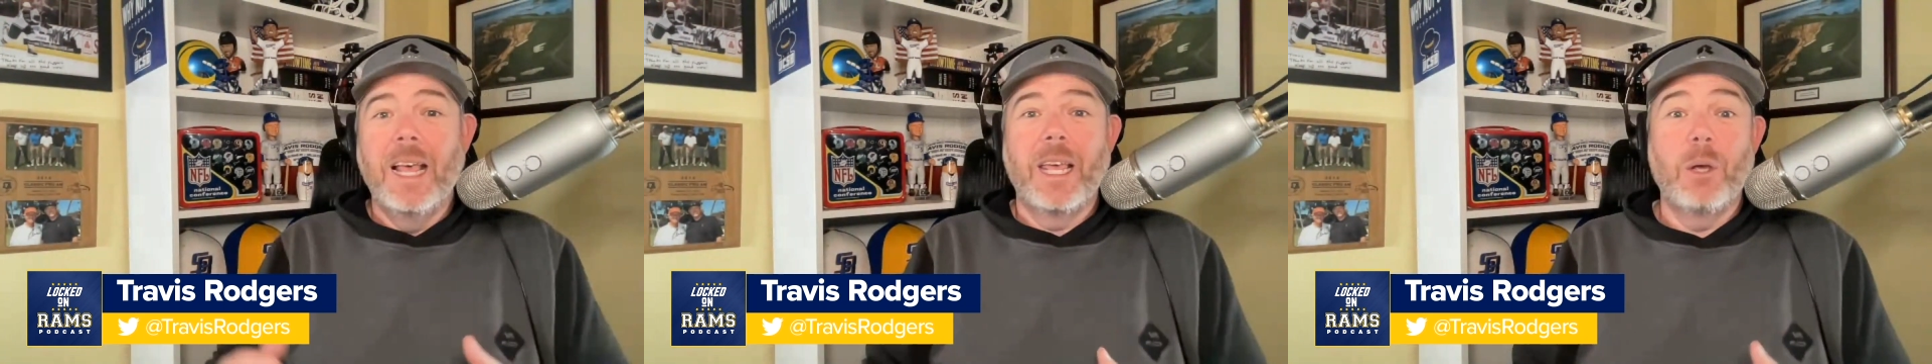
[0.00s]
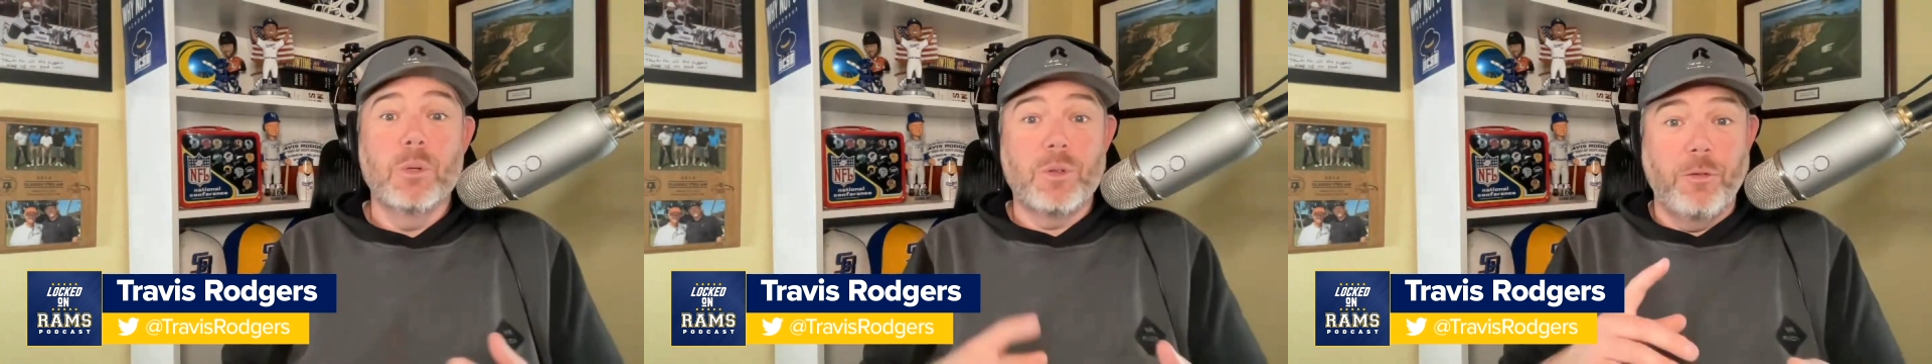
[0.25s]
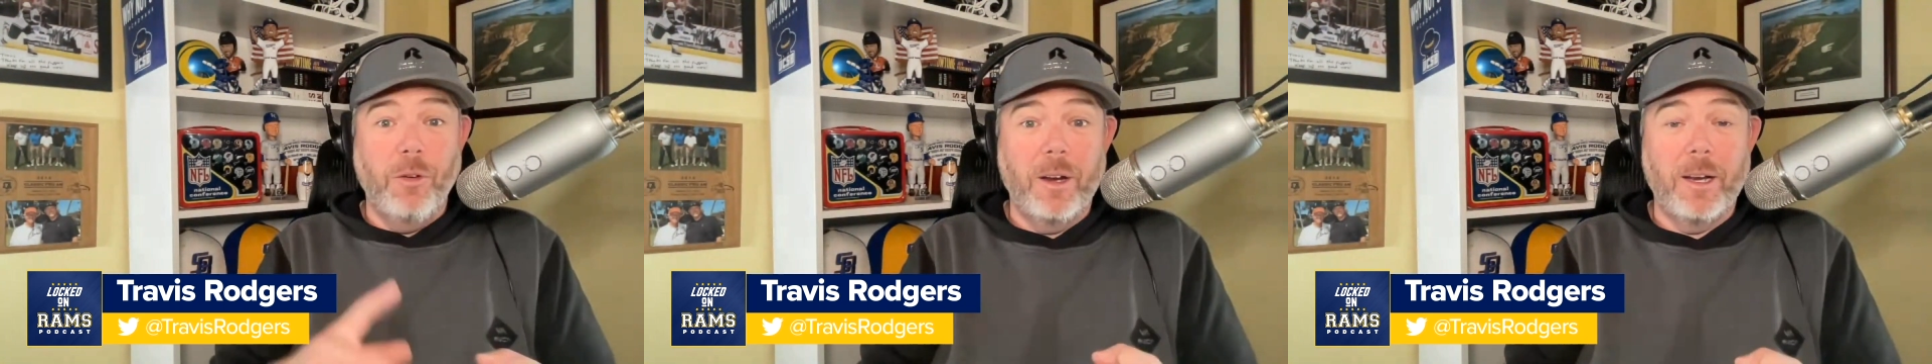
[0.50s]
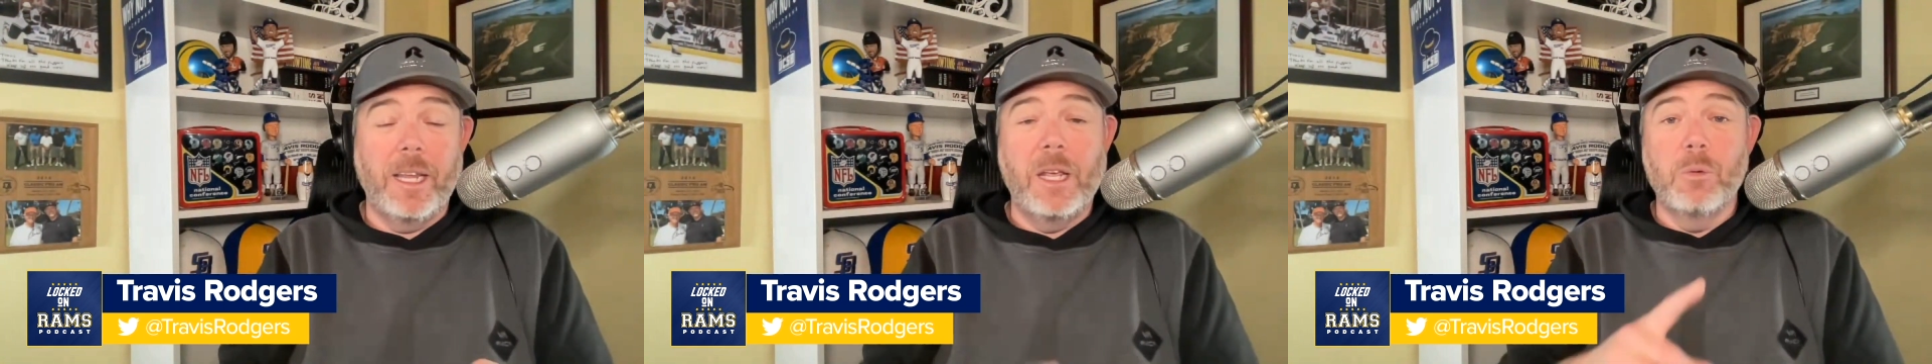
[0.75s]
He was
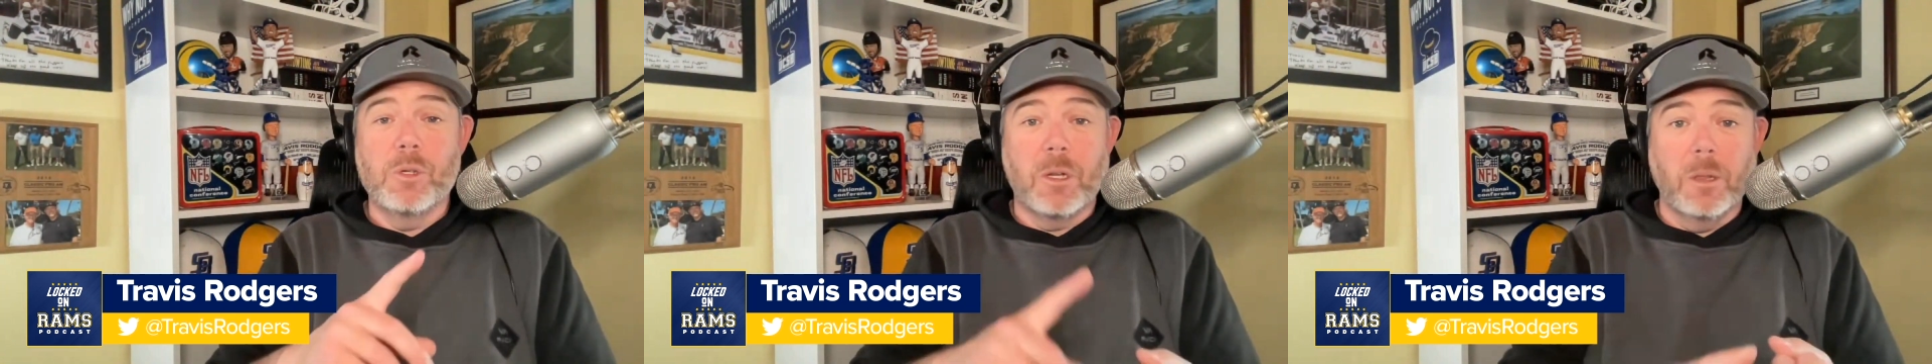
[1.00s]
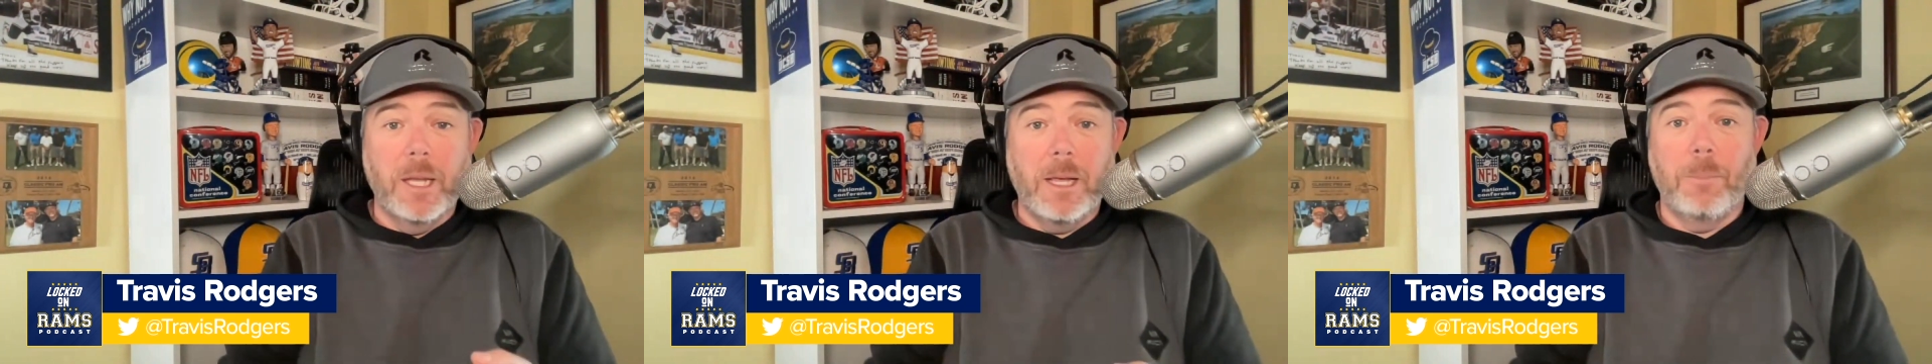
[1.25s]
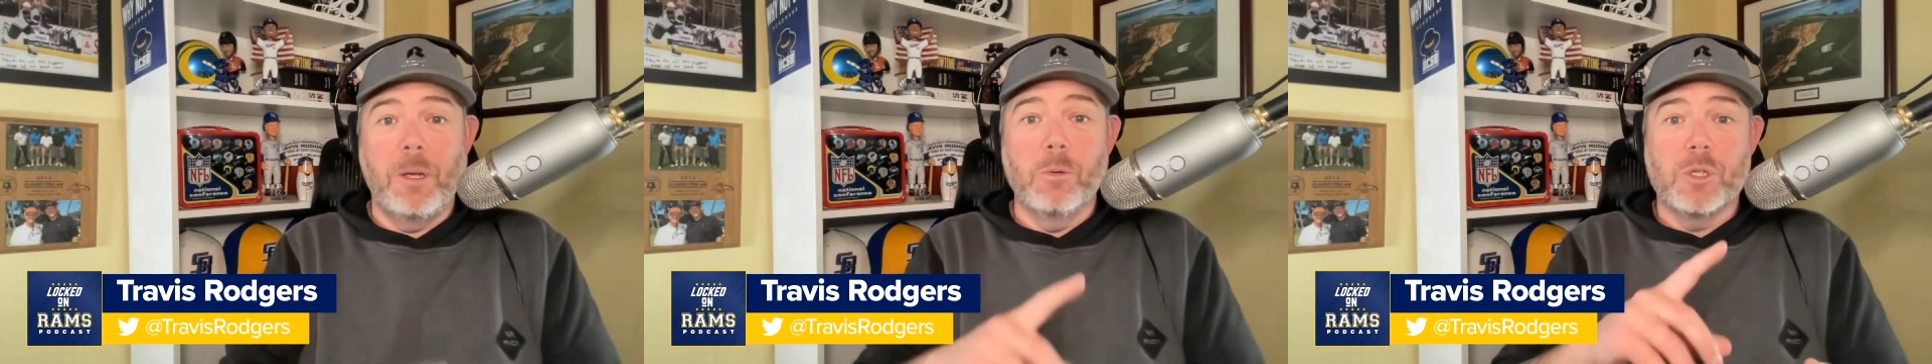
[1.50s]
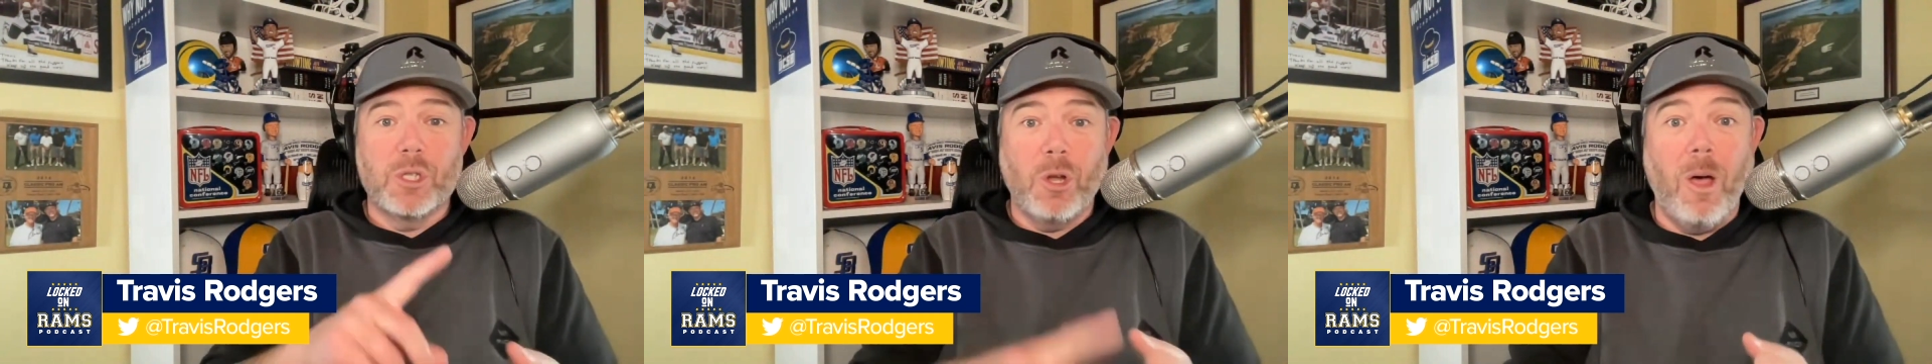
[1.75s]
funny. He was glib. He
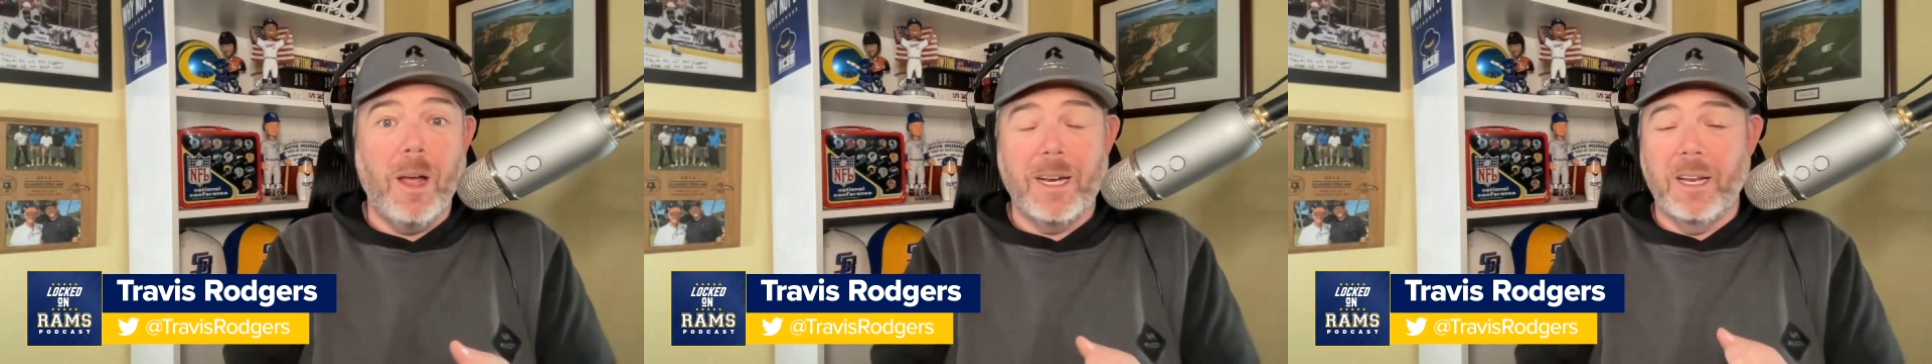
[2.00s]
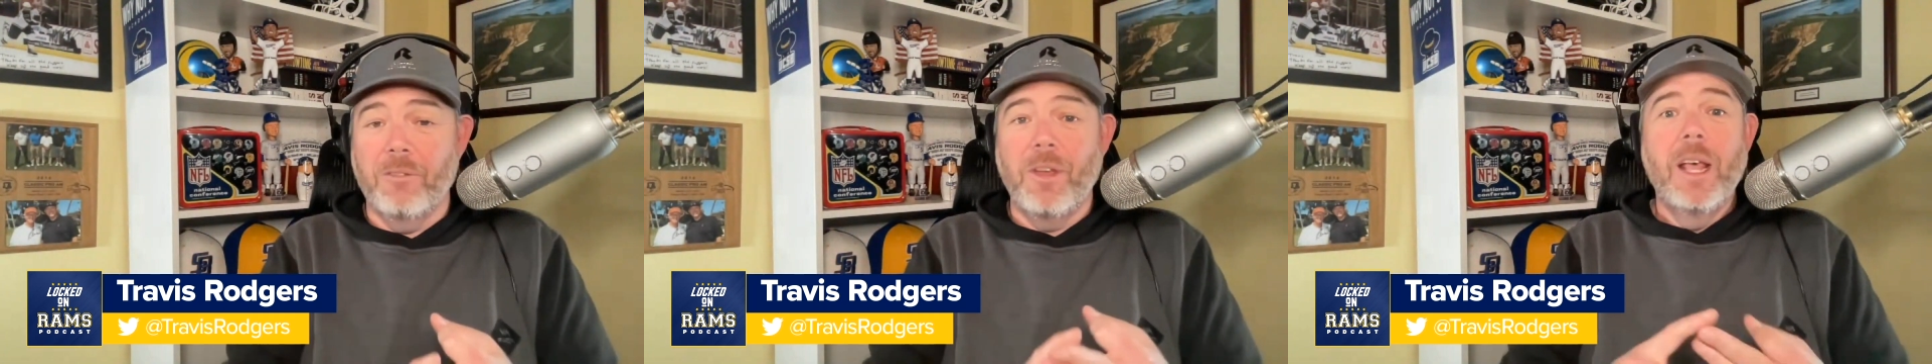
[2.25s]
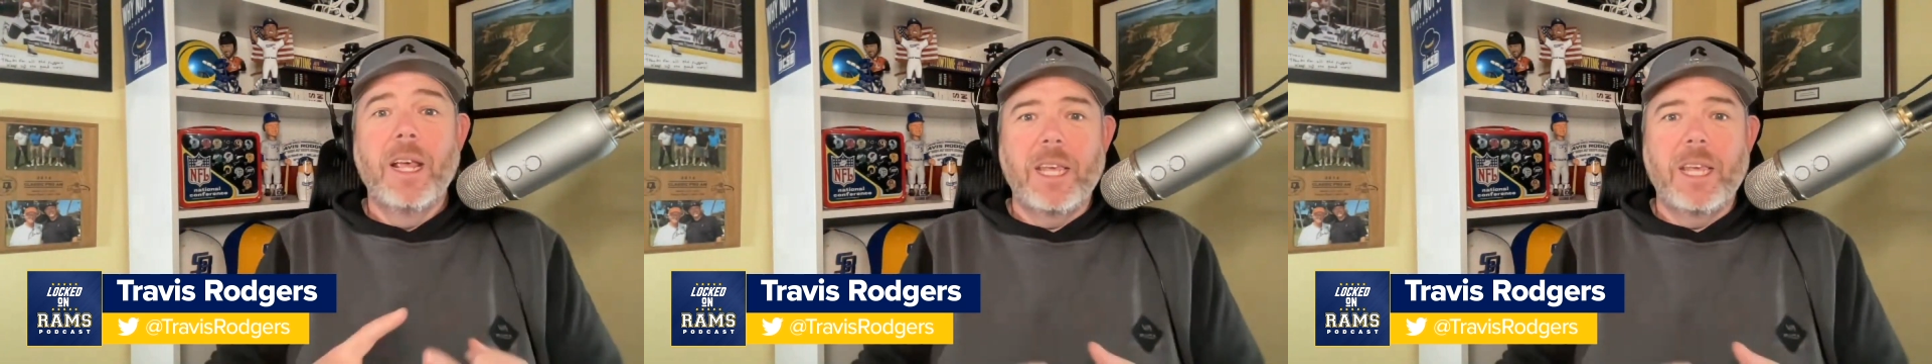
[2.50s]
was talkative.